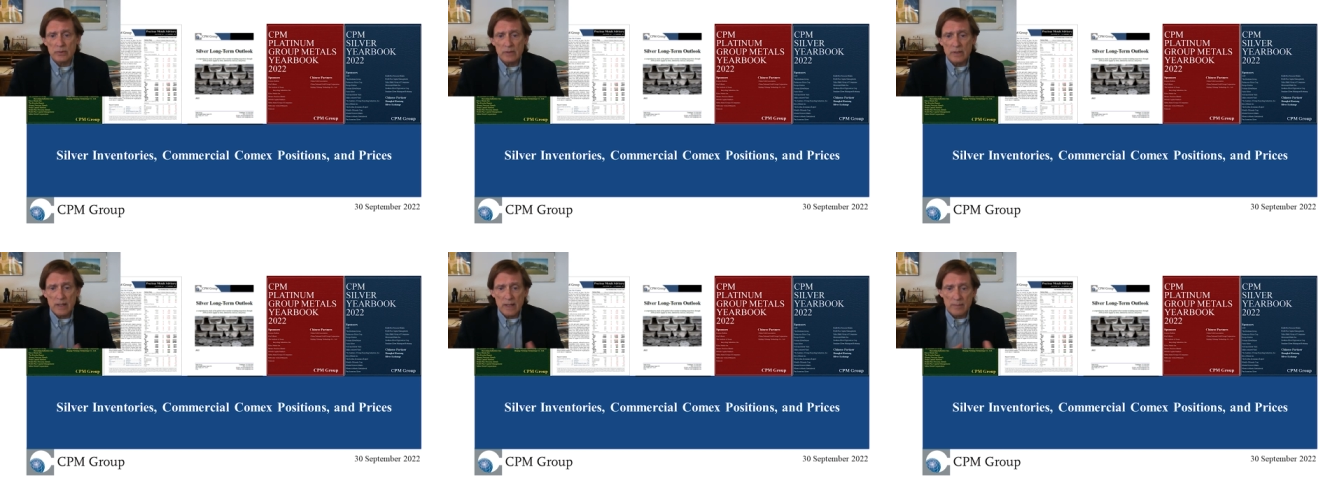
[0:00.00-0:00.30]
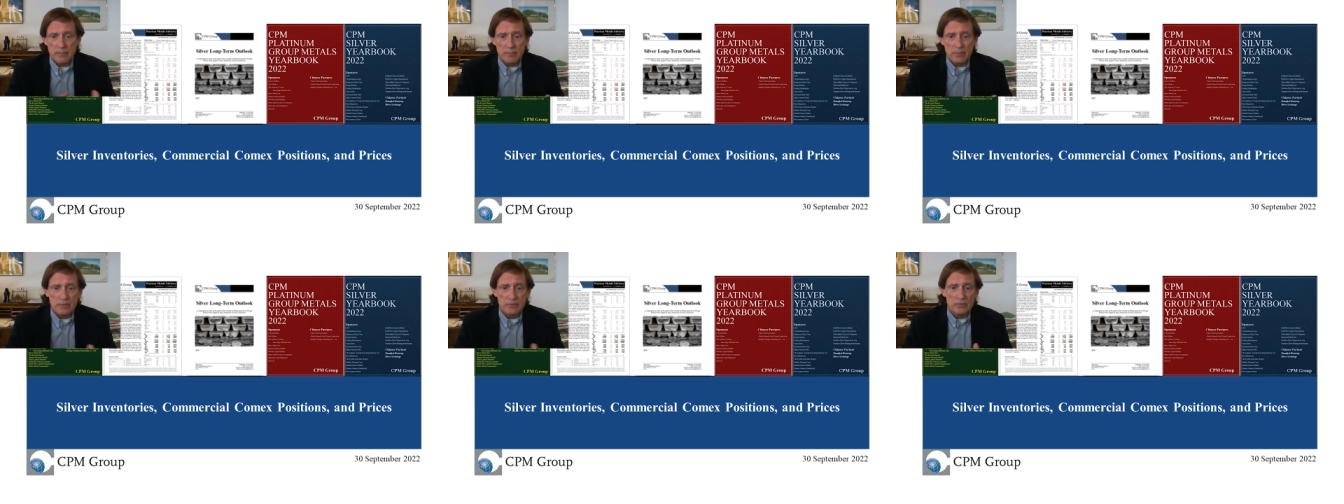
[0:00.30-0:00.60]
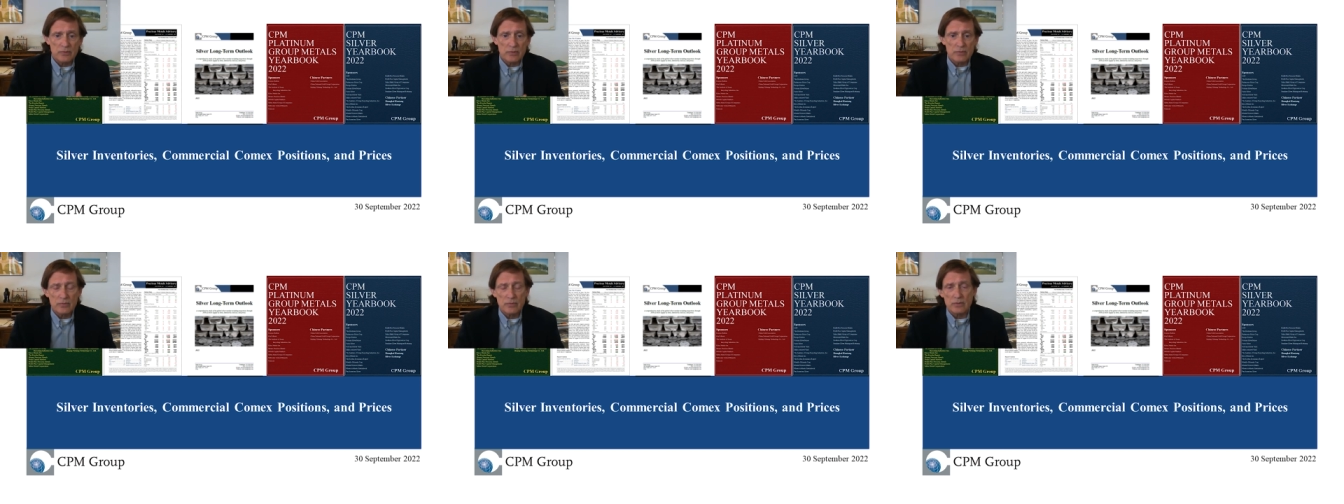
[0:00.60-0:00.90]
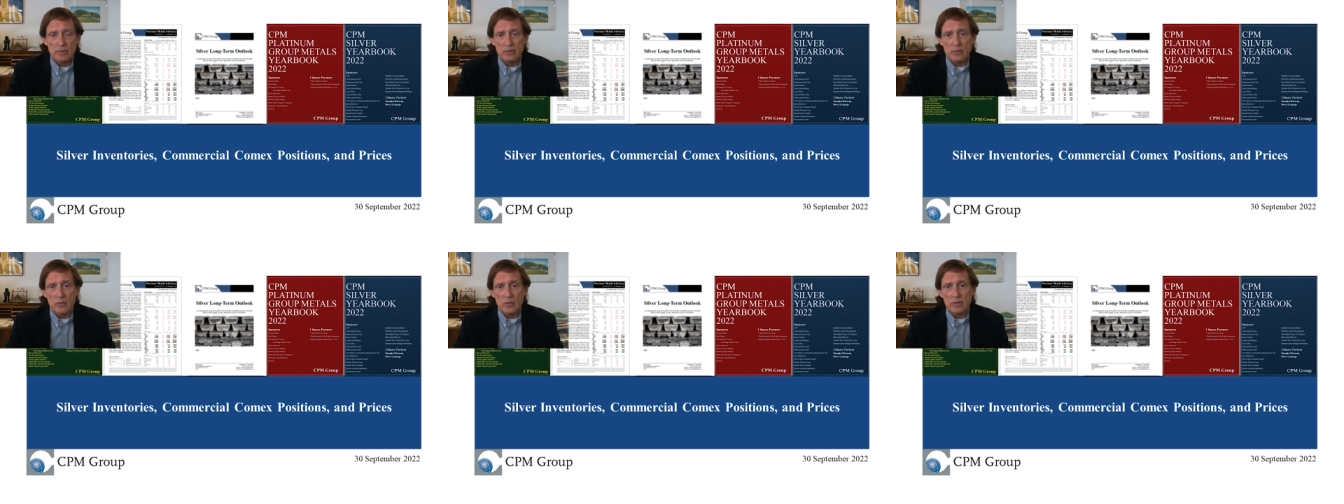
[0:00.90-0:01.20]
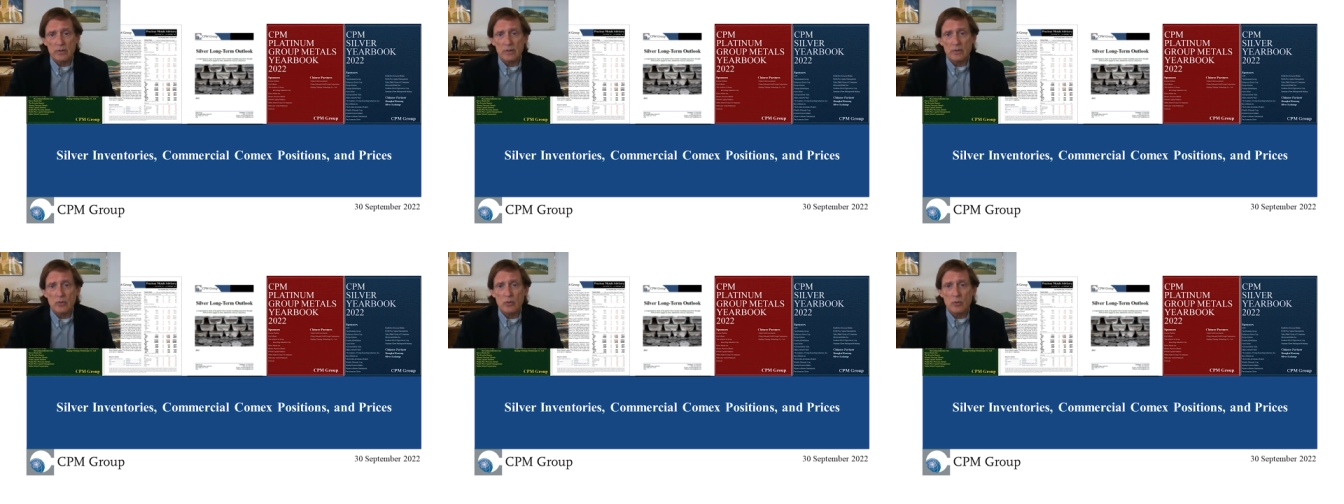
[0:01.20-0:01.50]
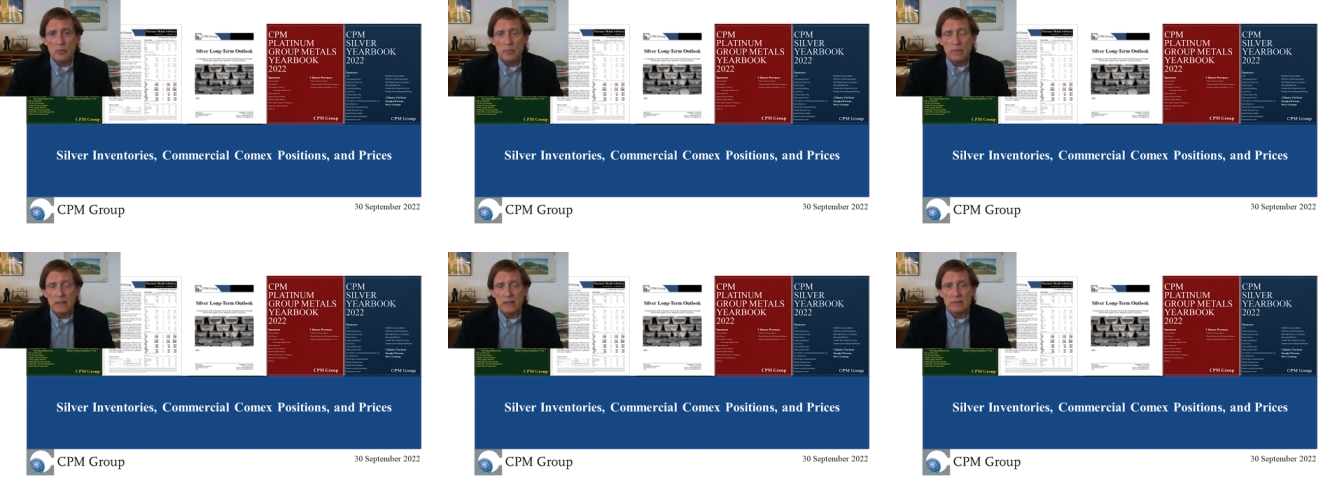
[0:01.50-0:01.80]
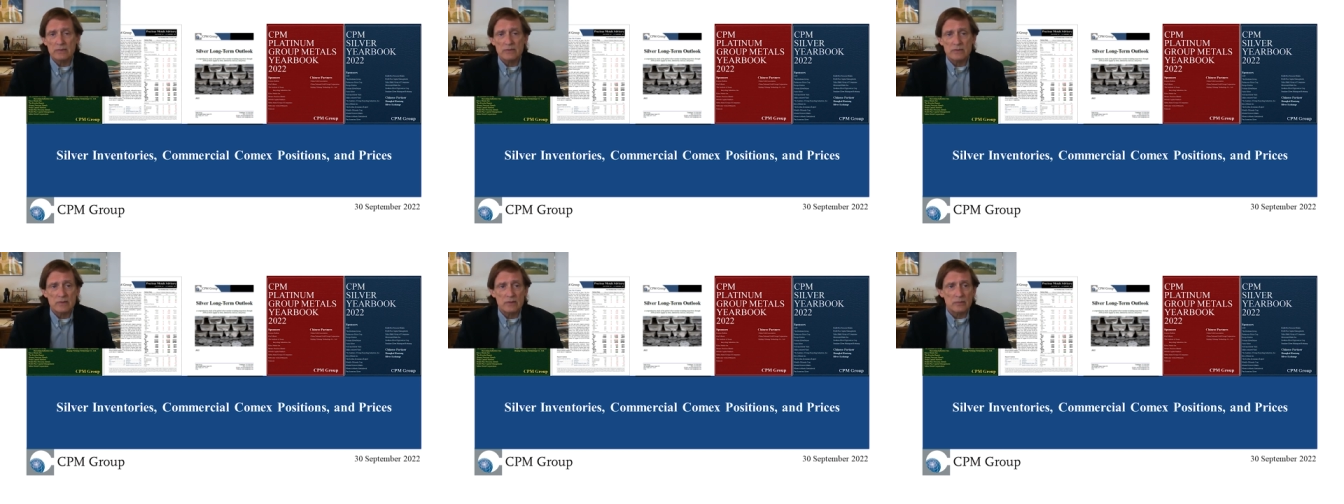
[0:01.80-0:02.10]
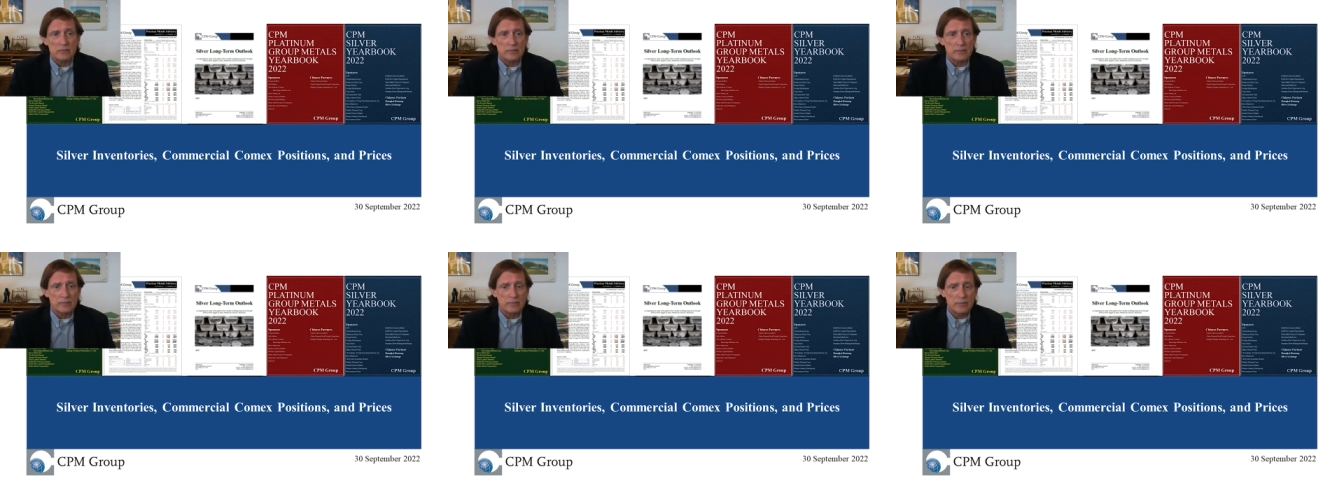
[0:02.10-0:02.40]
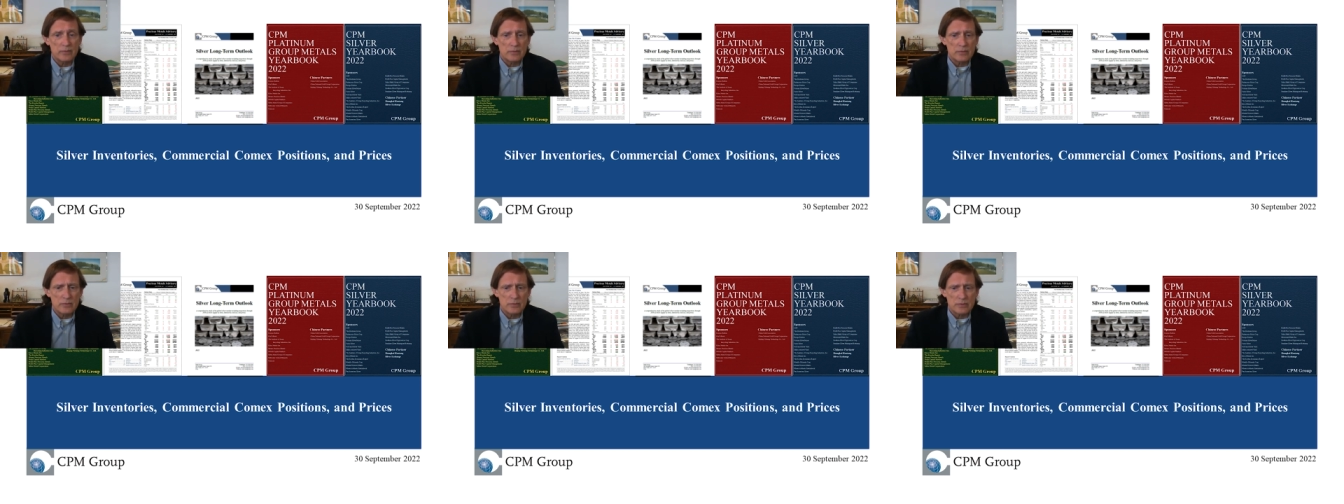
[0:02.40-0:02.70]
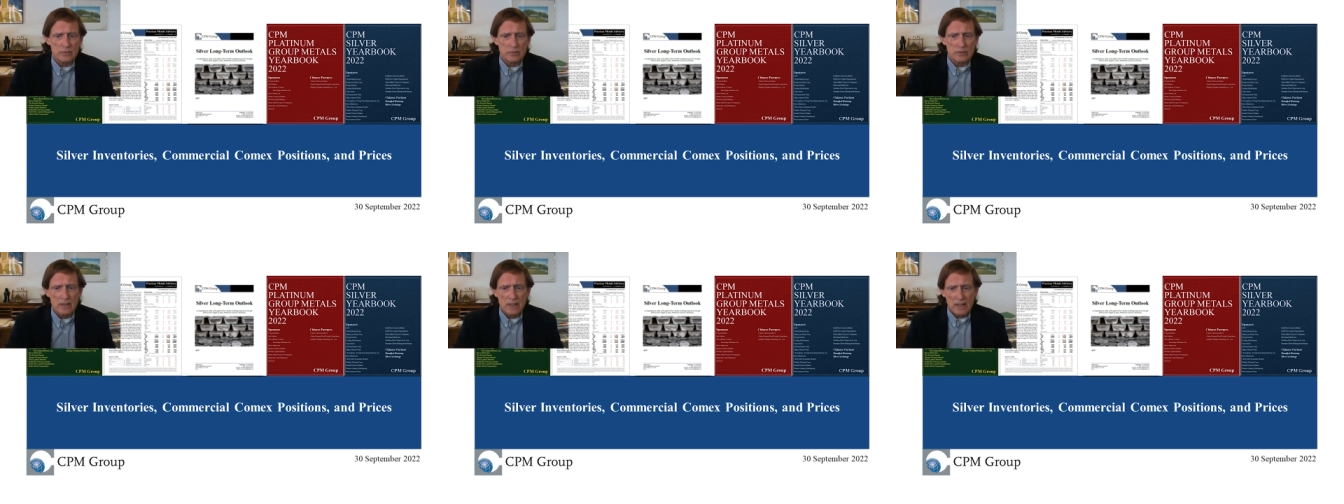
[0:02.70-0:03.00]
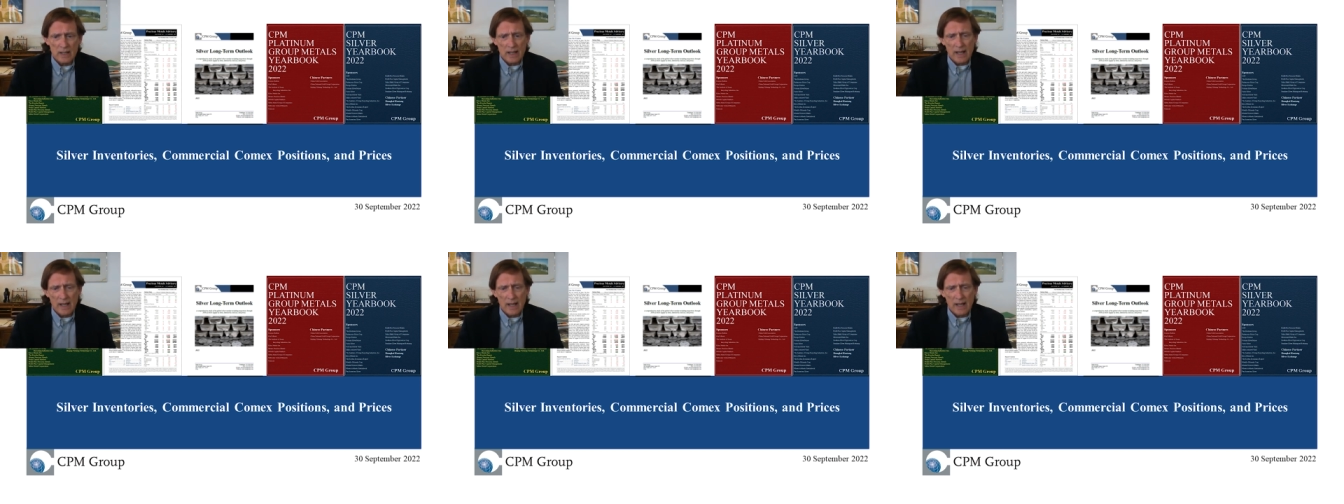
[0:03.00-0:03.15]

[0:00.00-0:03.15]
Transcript: net position on the COMEX silver futures,